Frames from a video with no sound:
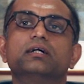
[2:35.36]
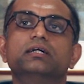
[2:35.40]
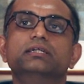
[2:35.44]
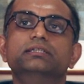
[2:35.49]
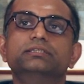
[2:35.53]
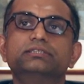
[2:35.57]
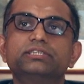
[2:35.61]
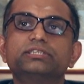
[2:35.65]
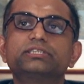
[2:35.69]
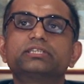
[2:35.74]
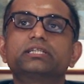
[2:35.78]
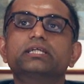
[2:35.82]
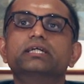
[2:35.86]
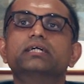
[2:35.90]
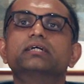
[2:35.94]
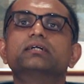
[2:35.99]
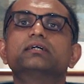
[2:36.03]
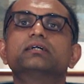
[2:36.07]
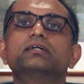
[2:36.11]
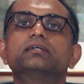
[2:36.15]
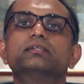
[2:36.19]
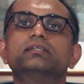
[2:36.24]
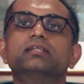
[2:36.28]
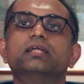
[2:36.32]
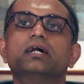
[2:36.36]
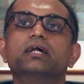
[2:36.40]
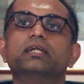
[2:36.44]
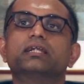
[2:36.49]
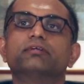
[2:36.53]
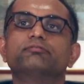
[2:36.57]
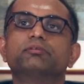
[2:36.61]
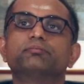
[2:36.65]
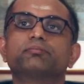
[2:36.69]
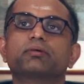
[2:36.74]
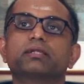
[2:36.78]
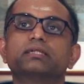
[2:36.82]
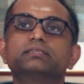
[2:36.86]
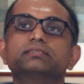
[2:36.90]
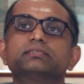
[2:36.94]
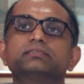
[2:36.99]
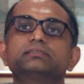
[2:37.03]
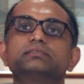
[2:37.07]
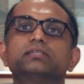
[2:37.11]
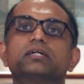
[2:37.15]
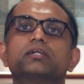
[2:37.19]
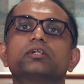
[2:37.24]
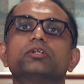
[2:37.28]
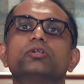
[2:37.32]
insisting that if the
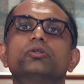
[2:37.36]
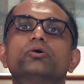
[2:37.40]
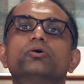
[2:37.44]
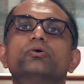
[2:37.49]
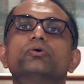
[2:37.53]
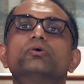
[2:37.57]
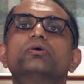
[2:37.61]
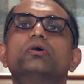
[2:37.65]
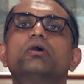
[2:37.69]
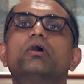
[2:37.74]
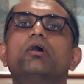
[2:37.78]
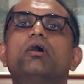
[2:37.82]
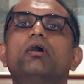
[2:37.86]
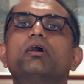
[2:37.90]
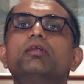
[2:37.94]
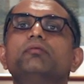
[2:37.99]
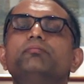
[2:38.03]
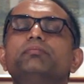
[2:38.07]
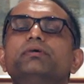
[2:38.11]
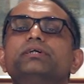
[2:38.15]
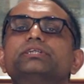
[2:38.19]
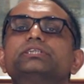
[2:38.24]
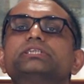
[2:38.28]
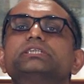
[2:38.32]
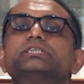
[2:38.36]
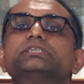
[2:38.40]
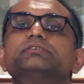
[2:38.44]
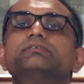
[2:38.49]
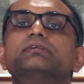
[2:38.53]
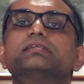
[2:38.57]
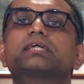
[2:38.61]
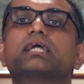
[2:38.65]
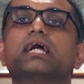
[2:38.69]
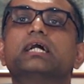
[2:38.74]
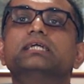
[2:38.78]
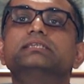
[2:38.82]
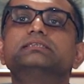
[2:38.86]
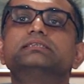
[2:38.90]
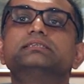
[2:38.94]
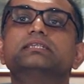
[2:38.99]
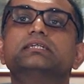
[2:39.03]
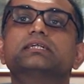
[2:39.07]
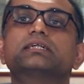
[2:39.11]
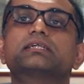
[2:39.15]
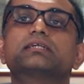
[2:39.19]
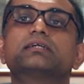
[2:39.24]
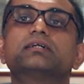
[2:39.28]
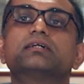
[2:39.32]
prices are low, all patients with
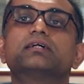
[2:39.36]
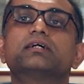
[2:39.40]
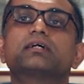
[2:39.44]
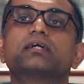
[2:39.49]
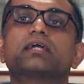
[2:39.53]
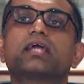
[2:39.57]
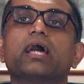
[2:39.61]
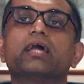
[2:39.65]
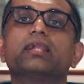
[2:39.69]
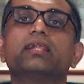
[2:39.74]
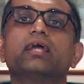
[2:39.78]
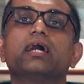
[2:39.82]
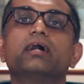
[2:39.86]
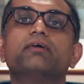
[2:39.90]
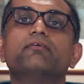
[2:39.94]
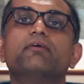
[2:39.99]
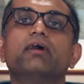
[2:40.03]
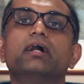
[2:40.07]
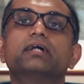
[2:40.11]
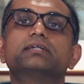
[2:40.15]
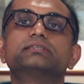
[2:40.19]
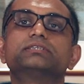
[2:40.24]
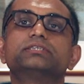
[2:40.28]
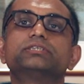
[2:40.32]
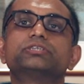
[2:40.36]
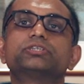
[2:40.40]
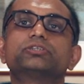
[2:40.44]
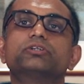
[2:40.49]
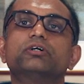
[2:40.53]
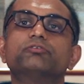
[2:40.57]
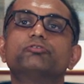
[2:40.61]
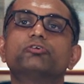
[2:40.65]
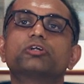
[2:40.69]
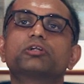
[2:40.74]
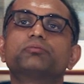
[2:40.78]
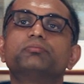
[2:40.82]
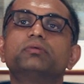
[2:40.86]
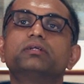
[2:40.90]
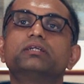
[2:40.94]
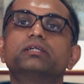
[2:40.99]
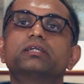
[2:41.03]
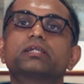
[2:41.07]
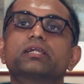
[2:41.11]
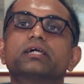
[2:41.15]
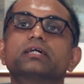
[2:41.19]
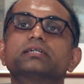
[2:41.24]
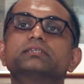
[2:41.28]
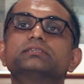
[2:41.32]
cancer can have access to affordable
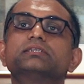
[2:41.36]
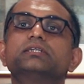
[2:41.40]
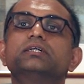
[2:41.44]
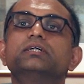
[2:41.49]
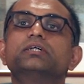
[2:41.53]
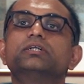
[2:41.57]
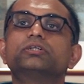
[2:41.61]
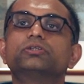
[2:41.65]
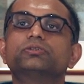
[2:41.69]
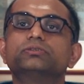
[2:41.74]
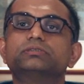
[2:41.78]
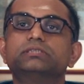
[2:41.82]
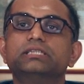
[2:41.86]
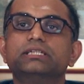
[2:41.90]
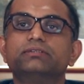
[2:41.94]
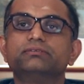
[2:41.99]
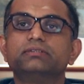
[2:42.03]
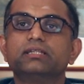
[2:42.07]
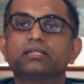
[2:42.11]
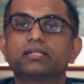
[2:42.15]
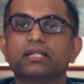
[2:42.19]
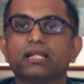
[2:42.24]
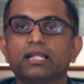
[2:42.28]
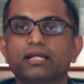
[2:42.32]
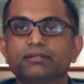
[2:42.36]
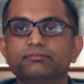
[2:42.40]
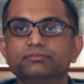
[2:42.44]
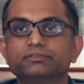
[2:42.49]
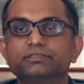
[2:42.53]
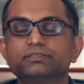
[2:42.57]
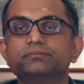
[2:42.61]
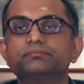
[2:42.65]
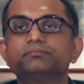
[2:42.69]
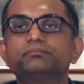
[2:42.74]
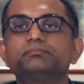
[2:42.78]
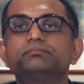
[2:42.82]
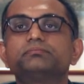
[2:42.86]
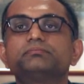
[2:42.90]
drugs to save their lives.